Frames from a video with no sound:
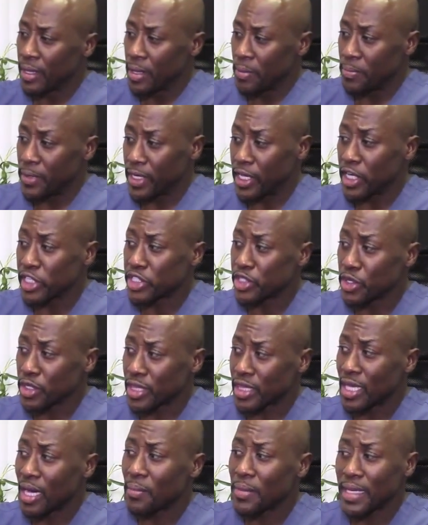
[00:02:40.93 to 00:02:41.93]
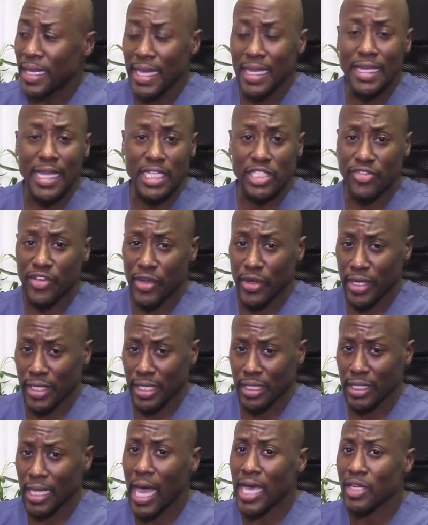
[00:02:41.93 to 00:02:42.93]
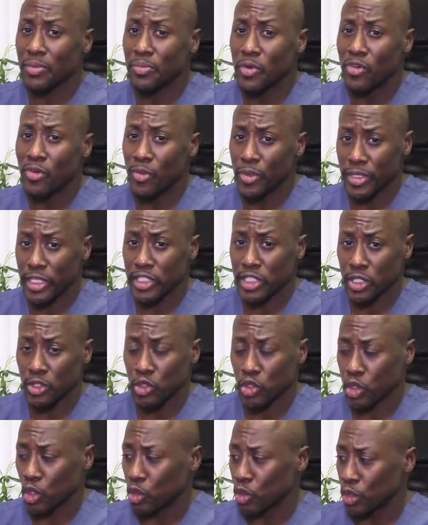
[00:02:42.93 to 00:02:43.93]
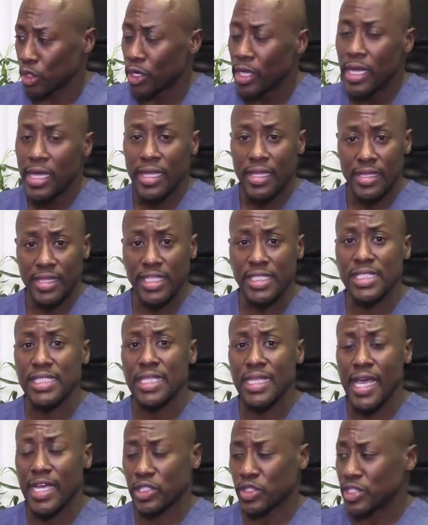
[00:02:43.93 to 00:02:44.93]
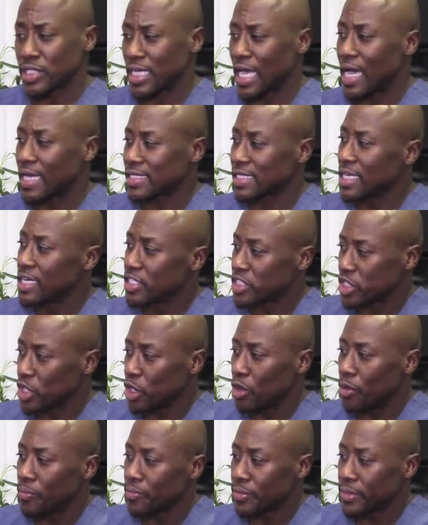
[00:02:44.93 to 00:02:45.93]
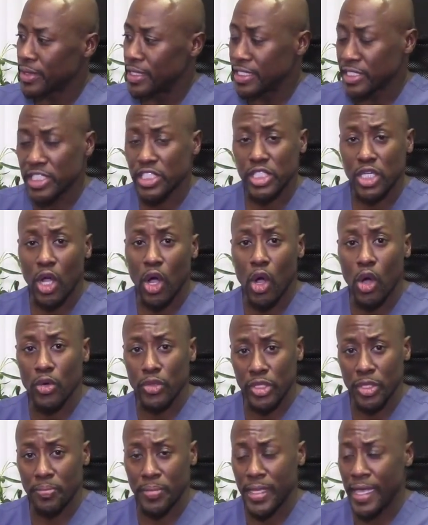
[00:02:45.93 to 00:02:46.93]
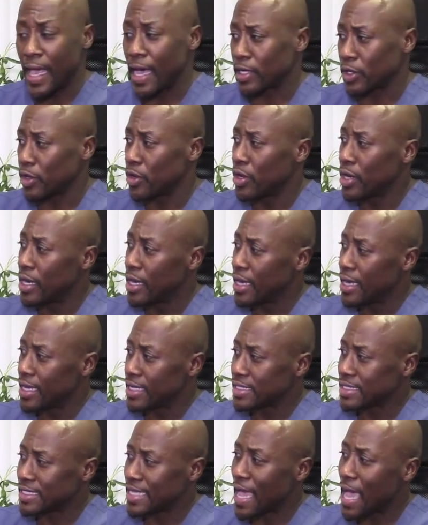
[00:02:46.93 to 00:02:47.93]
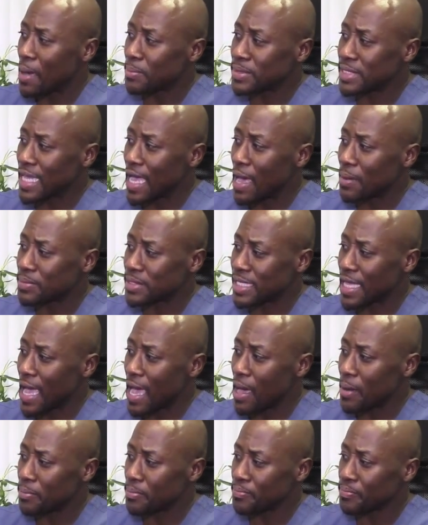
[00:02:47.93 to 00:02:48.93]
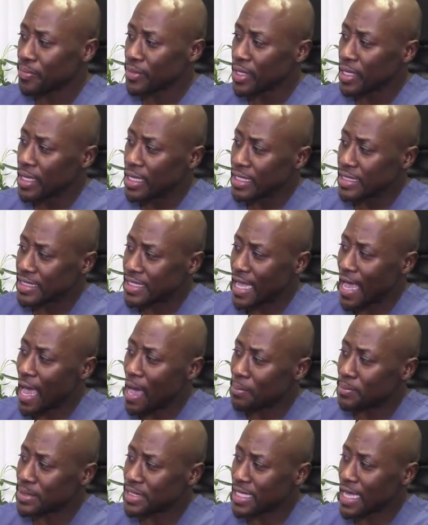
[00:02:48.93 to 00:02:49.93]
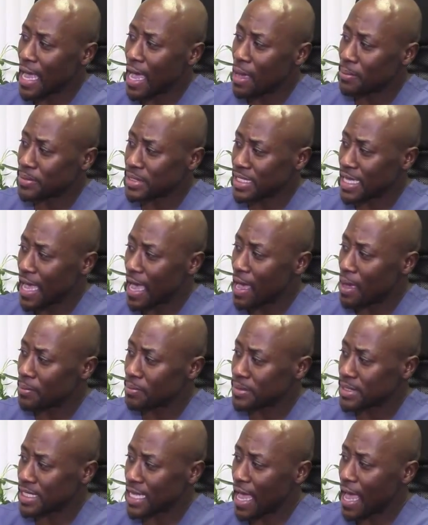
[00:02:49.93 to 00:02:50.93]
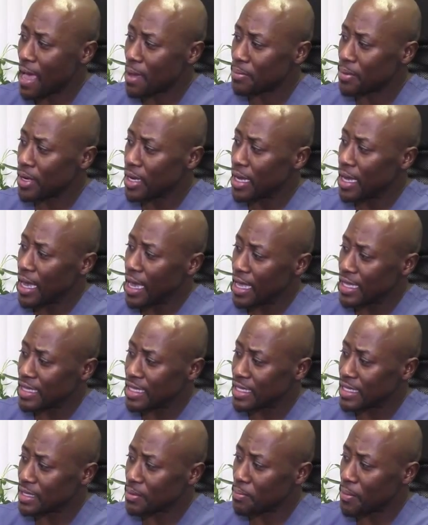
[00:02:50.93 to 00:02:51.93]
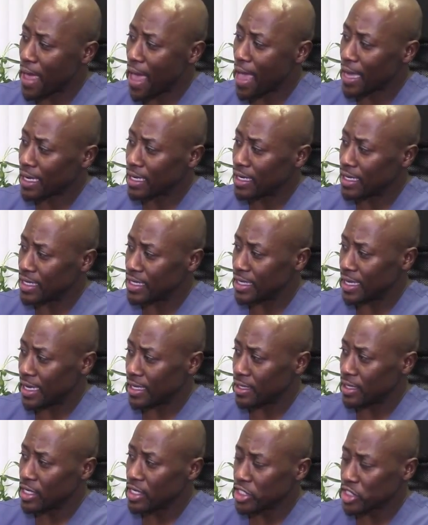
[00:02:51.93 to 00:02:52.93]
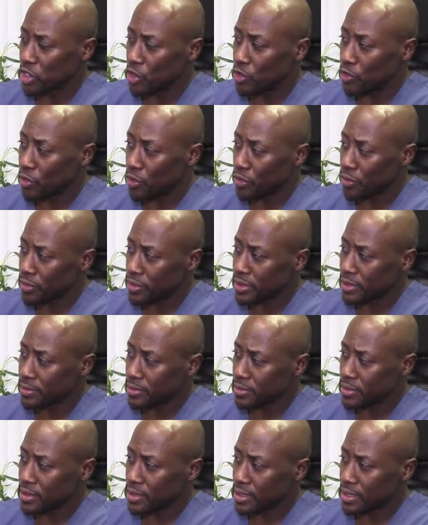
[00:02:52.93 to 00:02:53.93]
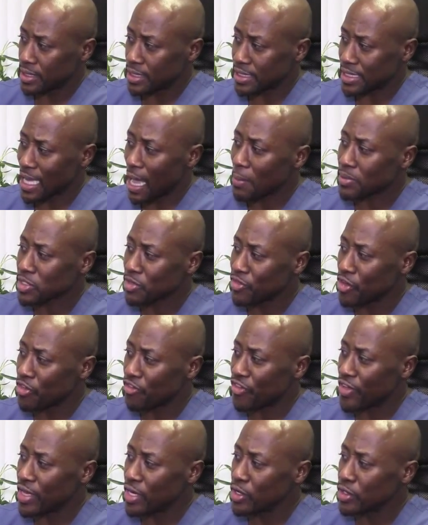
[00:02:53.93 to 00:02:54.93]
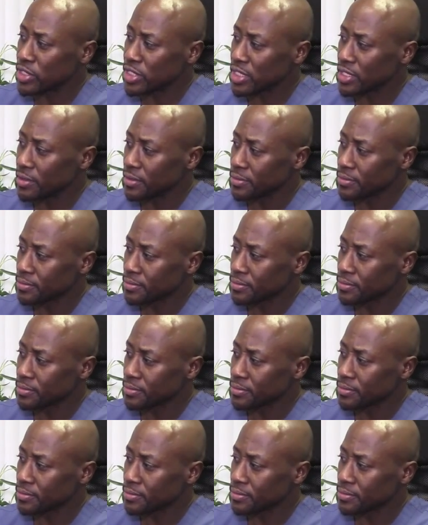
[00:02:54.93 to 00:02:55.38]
because your thumb and index finger get a lot of movement with this controller, this is the exercise. So, this is called the piano. Tap, tap, tap, tap, tap, tap, tap, then the back again. So, the tops of your fingers,